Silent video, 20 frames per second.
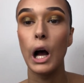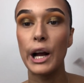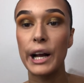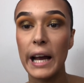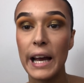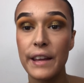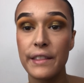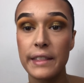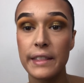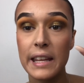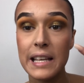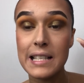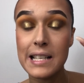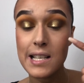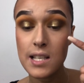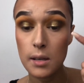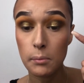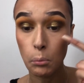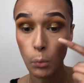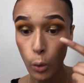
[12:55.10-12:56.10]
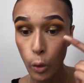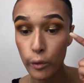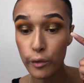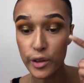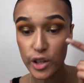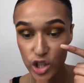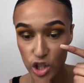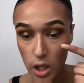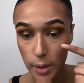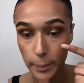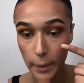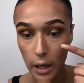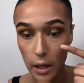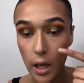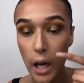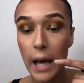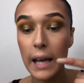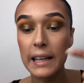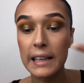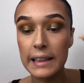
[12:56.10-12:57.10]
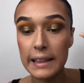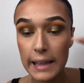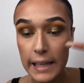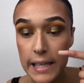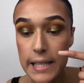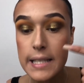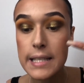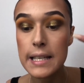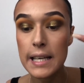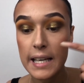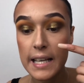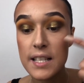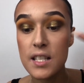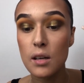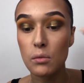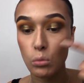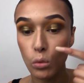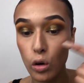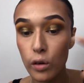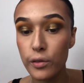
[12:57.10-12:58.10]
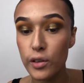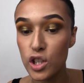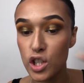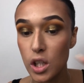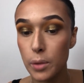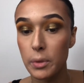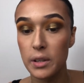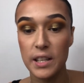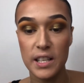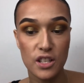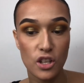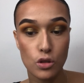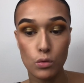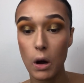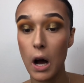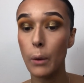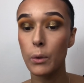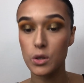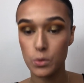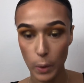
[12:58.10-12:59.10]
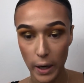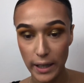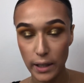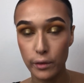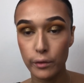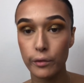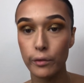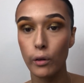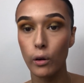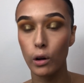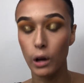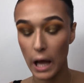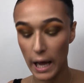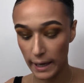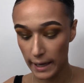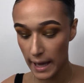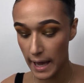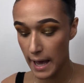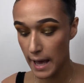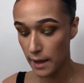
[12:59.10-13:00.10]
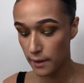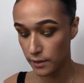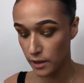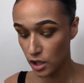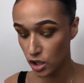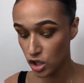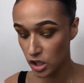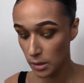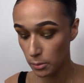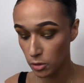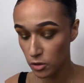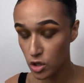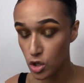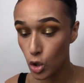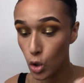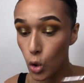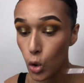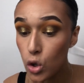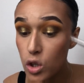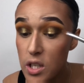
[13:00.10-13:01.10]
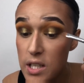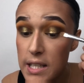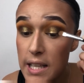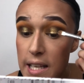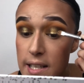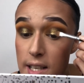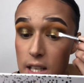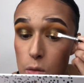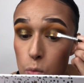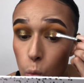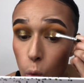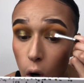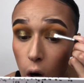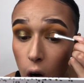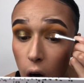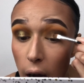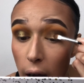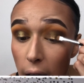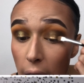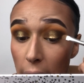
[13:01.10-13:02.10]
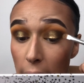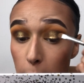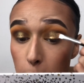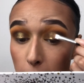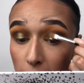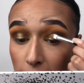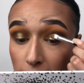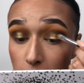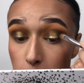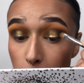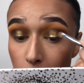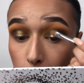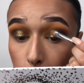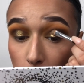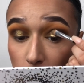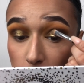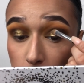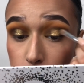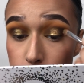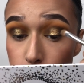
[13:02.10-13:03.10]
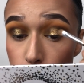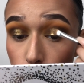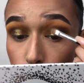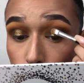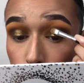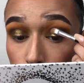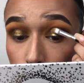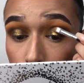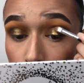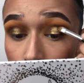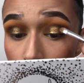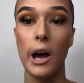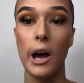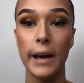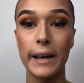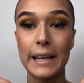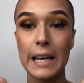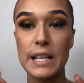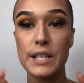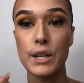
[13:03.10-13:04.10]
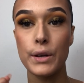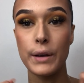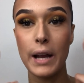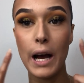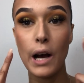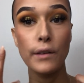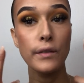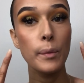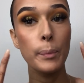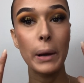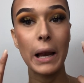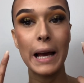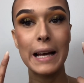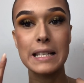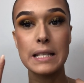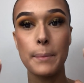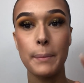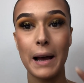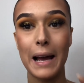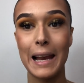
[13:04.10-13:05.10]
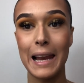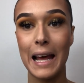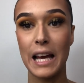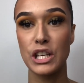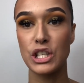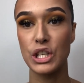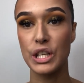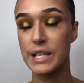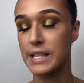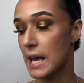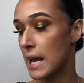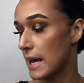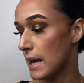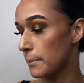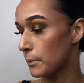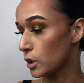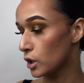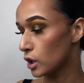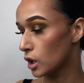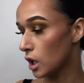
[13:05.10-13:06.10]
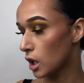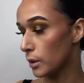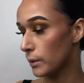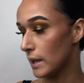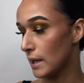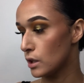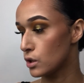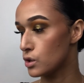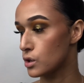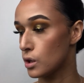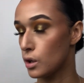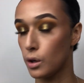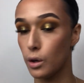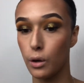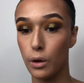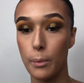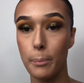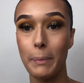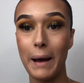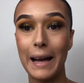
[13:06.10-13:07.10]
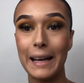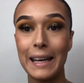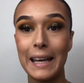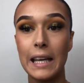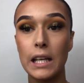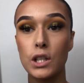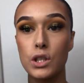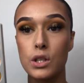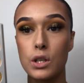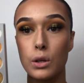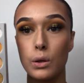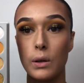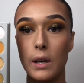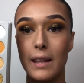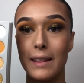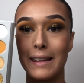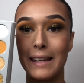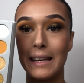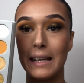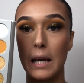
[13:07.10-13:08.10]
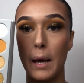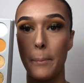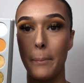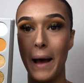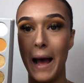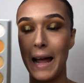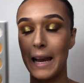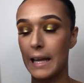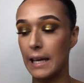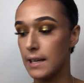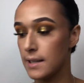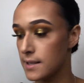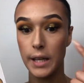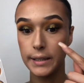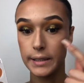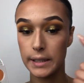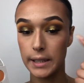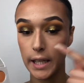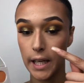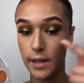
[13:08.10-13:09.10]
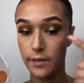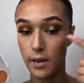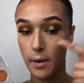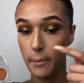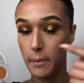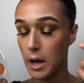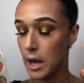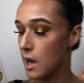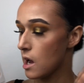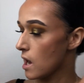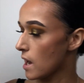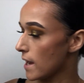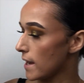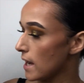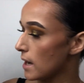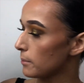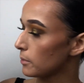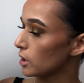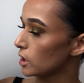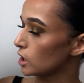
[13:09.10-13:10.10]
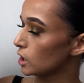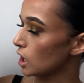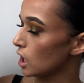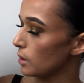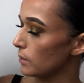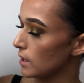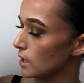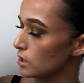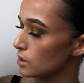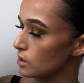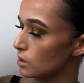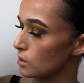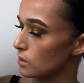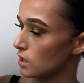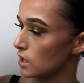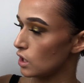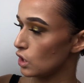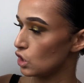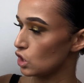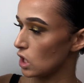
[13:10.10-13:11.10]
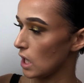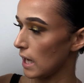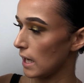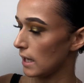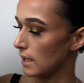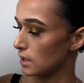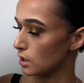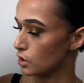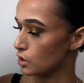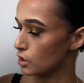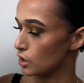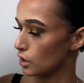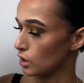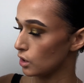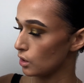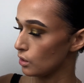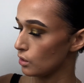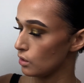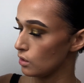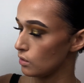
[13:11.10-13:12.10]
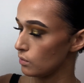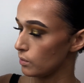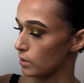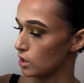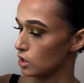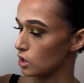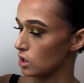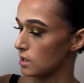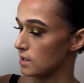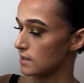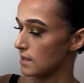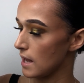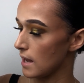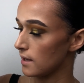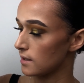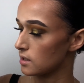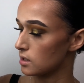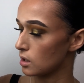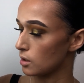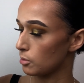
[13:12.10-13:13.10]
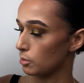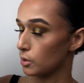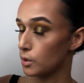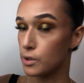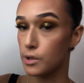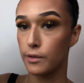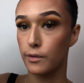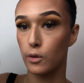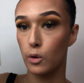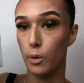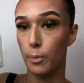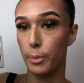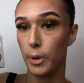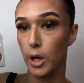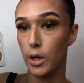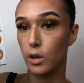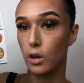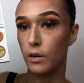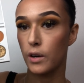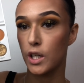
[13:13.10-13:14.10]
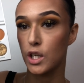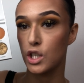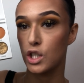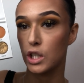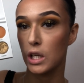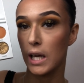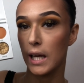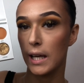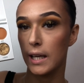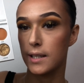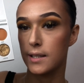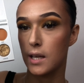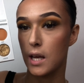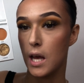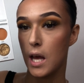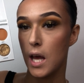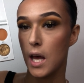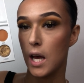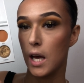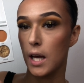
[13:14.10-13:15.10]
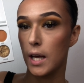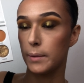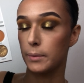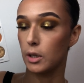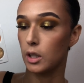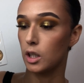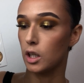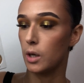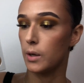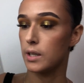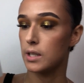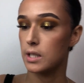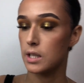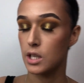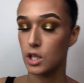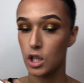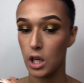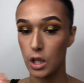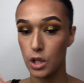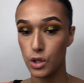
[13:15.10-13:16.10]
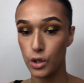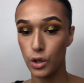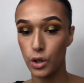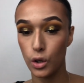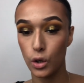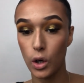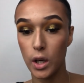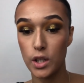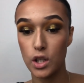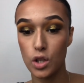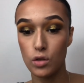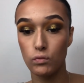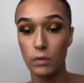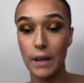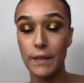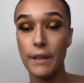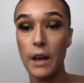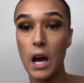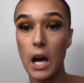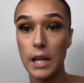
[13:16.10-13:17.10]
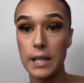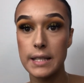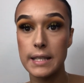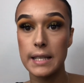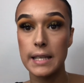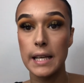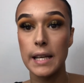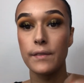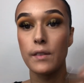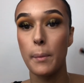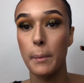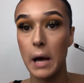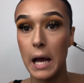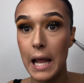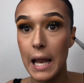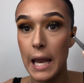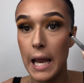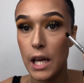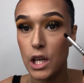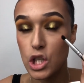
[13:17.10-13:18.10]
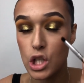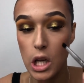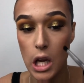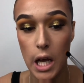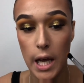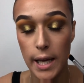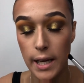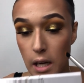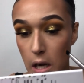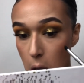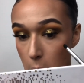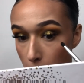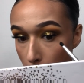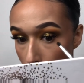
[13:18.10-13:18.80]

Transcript: Okay, this is a Morphe shimmer. Like, this is a Morphe shimmer. This is what I was waiting for. Like, this shimmer is gorgeous. This is what I paid my money for. Okay, so now I've applied my lashes, I am gonna go back into the palette. Underneath my eye, I'm gonna go into the shade Secure, which is that beautiful burnt orange shade. I'm gonna go into the shade Secure and just run that underneath my lash line.